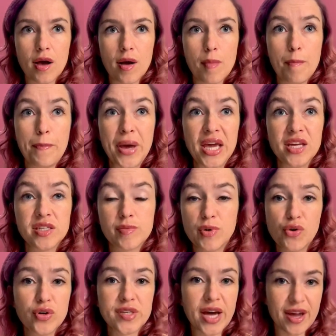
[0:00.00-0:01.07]
base,
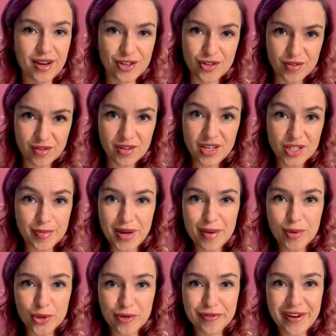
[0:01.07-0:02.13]
because I need to be able
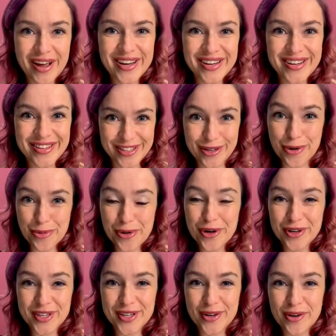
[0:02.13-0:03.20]
to find your work.
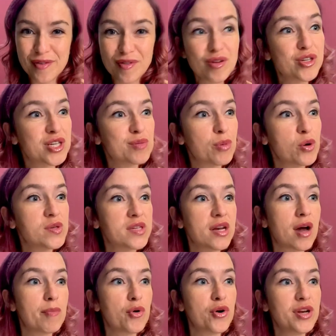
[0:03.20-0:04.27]
You know, if you just post it
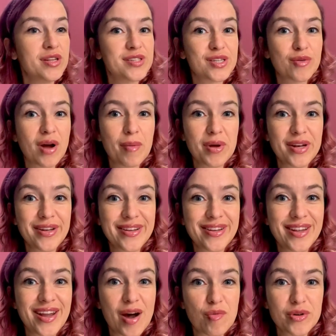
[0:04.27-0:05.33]
up on Instagram and
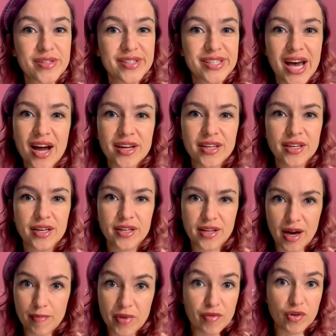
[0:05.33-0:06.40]
I wasn't tagged in it,
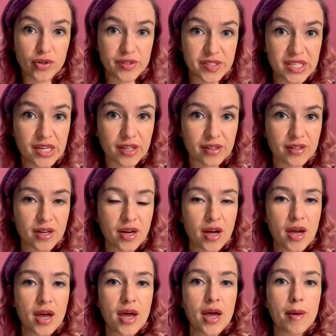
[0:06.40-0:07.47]
I'm never going to see it.
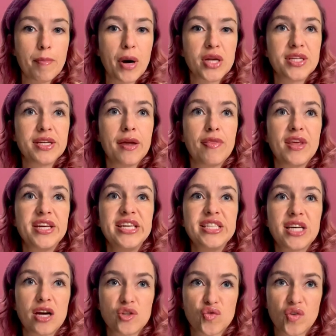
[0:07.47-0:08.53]
But the
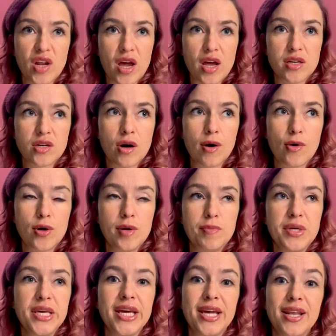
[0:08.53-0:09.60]
details for that are going to
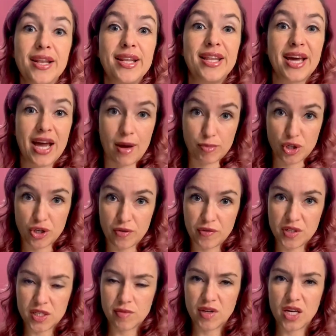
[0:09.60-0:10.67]
be in the caption of
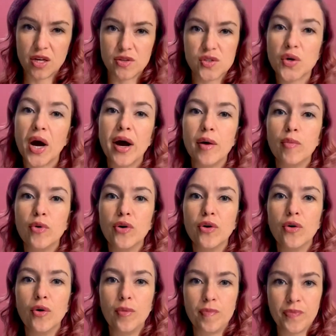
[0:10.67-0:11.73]
this video. So I
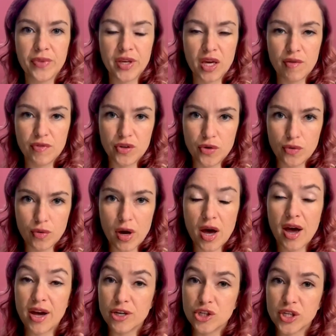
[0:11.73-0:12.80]
will give you a
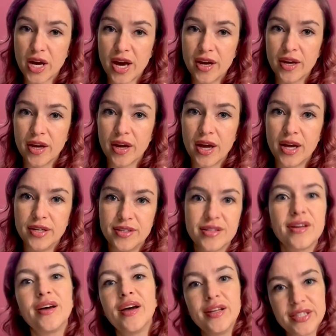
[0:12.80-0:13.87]
hashtag and
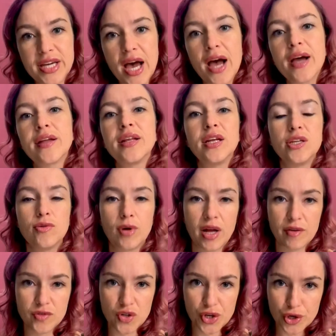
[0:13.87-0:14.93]
a tag that you will have
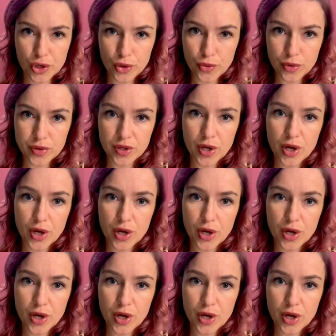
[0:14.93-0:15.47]
to include